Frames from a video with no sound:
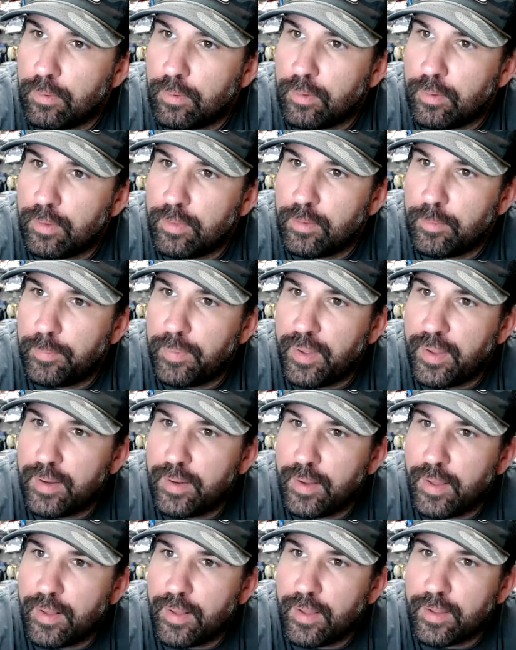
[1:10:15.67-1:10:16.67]
in the bait.
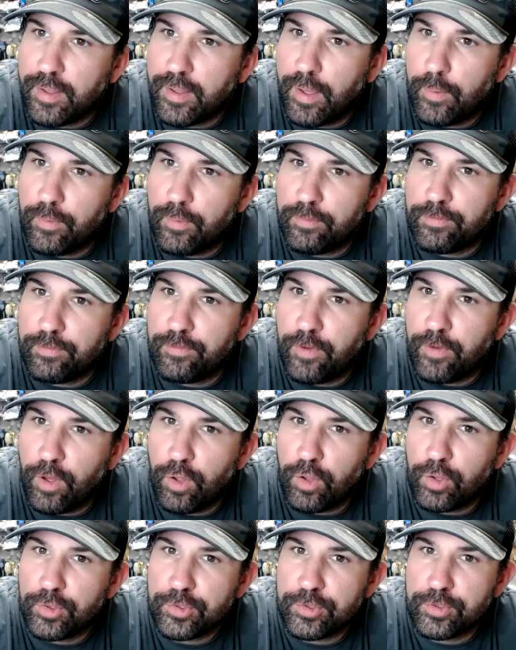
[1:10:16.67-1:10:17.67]
I like how it
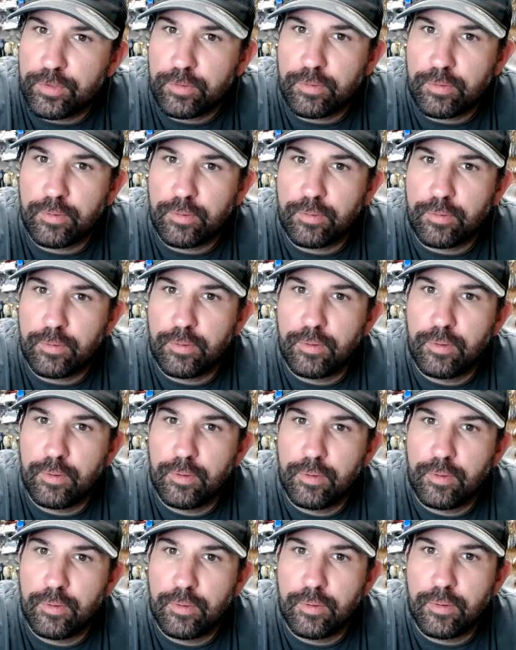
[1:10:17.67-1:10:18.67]
falls.
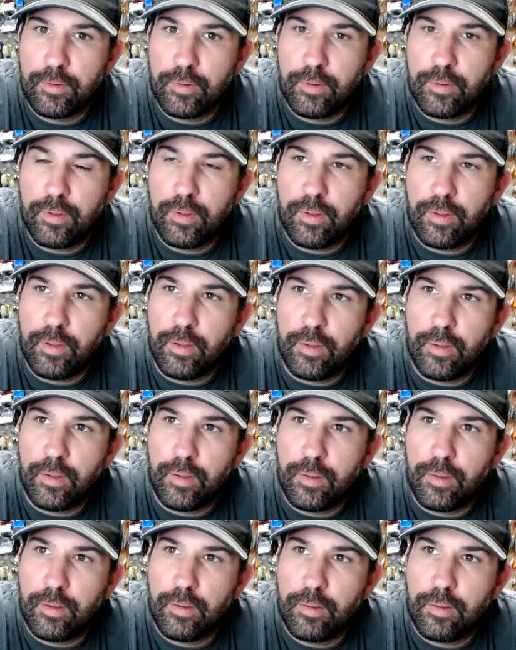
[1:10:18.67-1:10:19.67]
I
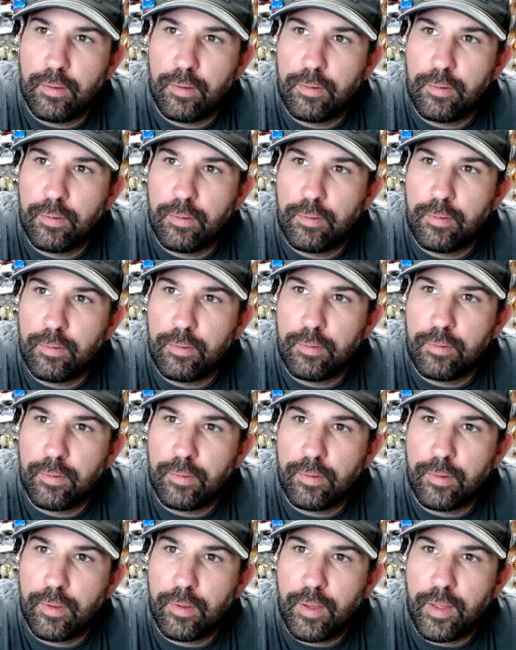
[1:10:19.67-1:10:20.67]

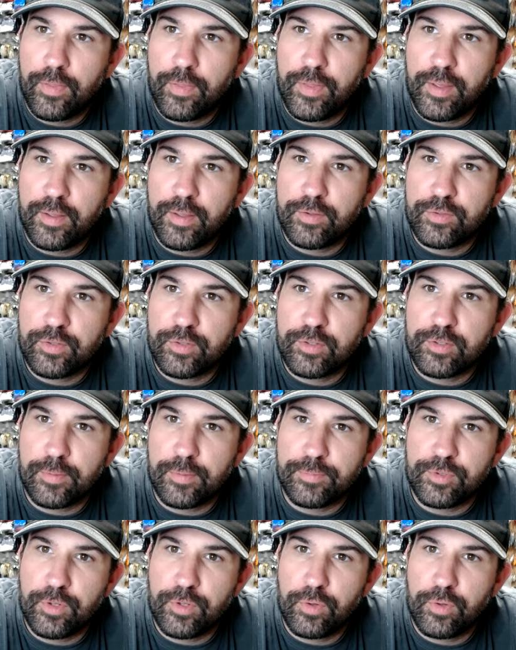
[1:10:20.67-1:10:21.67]
think it's because I'm
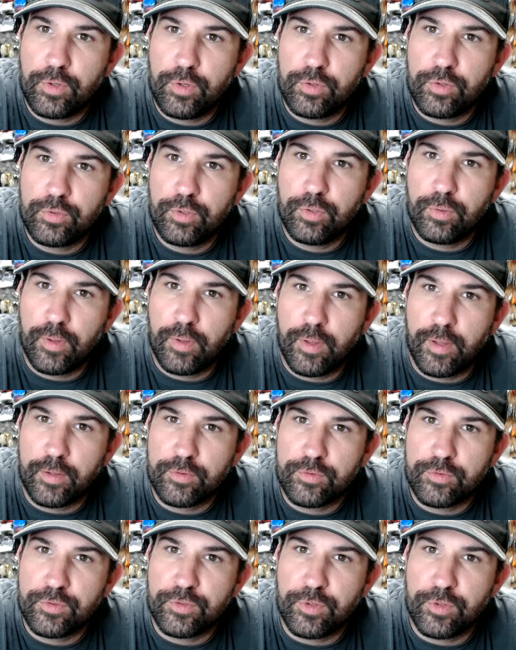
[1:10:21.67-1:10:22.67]
so used to like
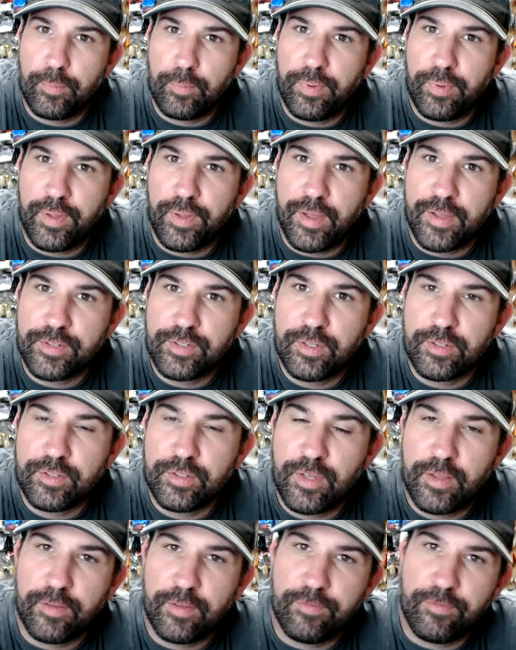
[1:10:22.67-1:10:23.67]
Zoom plastics, how
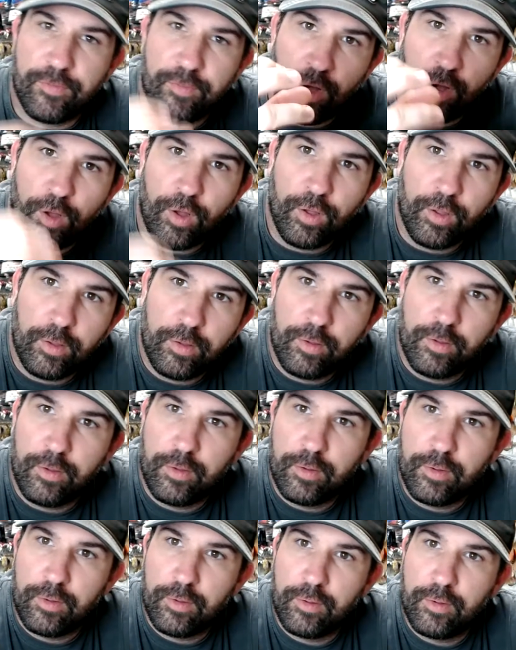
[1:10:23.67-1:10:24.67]
they fall.
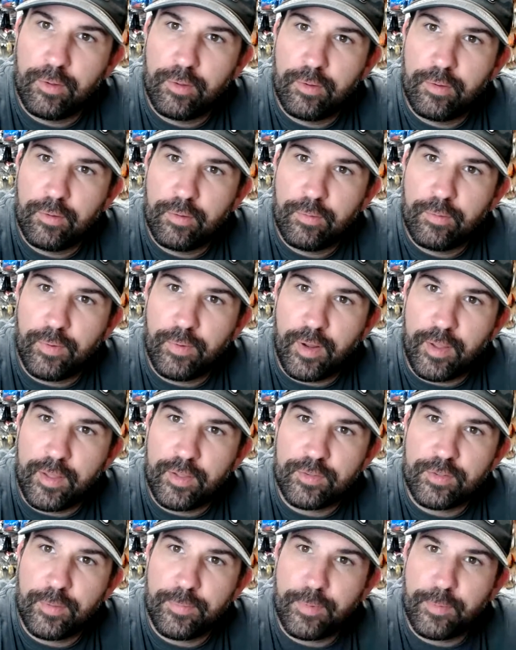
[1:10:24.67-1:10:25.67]
When I get
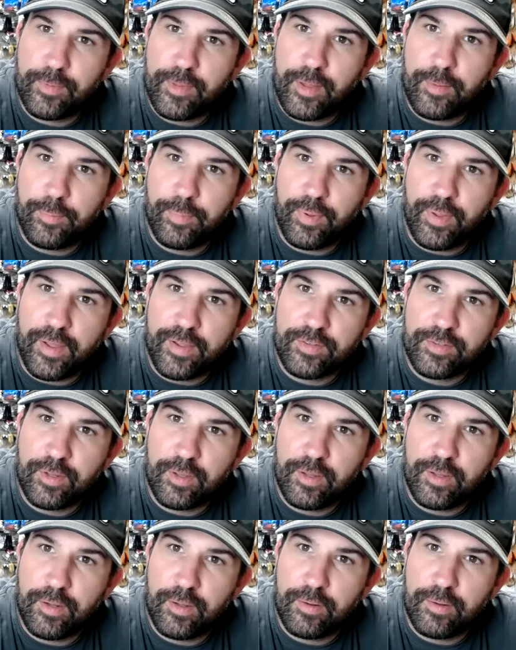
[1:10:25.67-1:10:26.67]
something without plastic
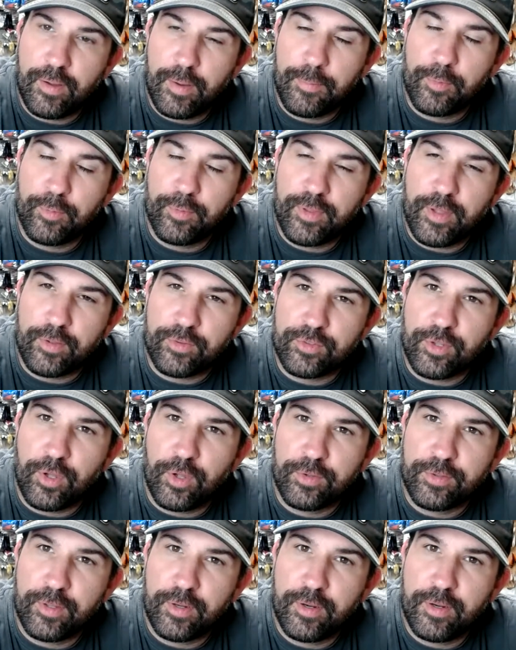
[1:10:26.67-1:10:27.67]
in it, I mean without
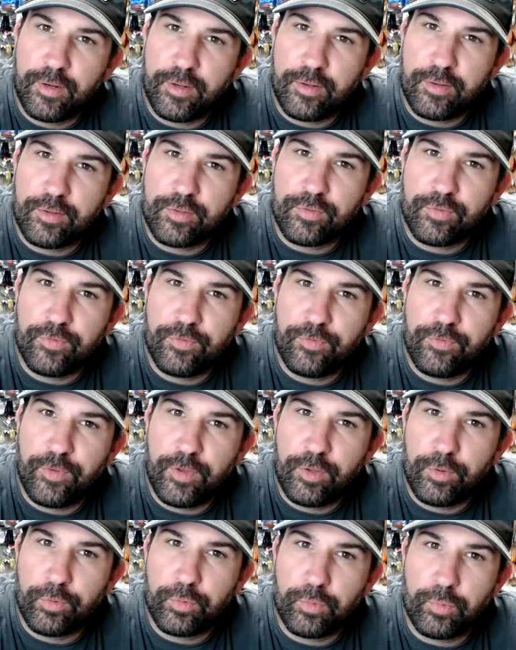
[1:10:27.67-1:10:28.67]
salt in it, it just
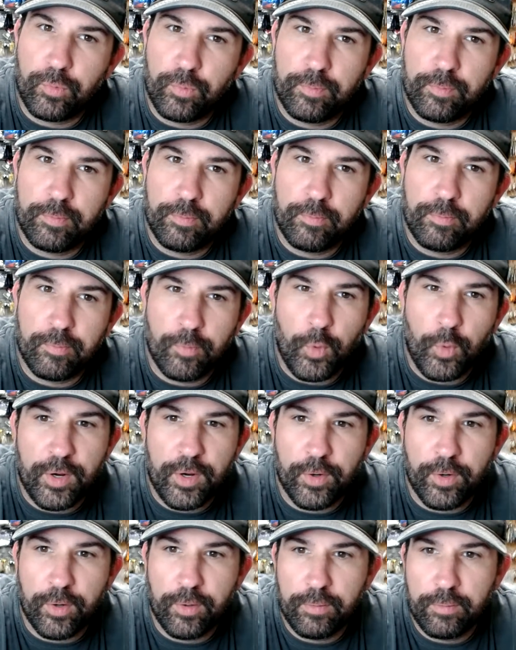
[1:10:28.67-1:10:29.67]
feels
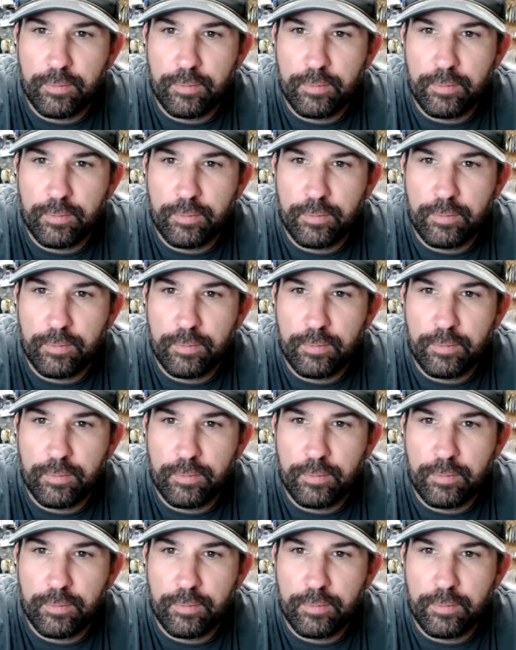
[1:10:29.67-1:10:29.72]
weird.